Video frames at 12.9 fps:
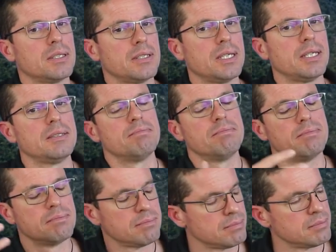so then
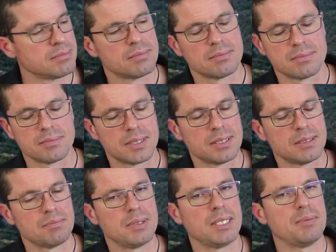
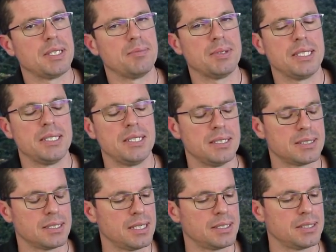many
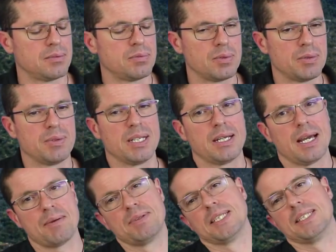years later, when we
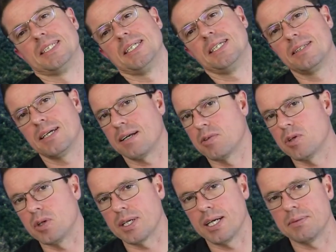happen to dig that
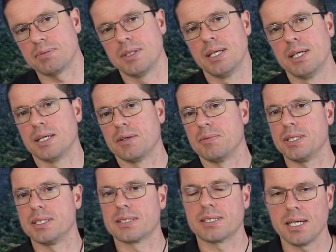rock up, we
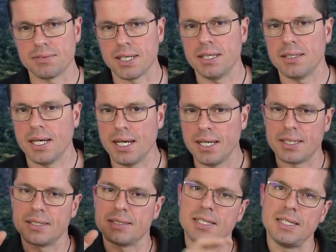discover, hey,
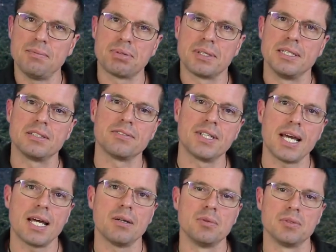there's an imprint of an
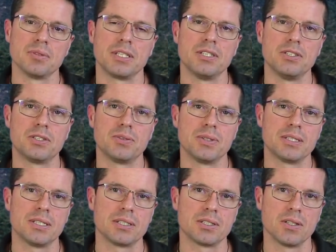animal that used to
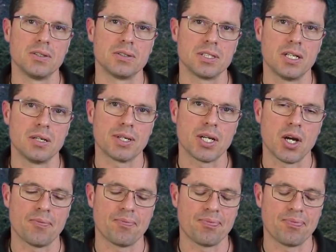exist a long time ago.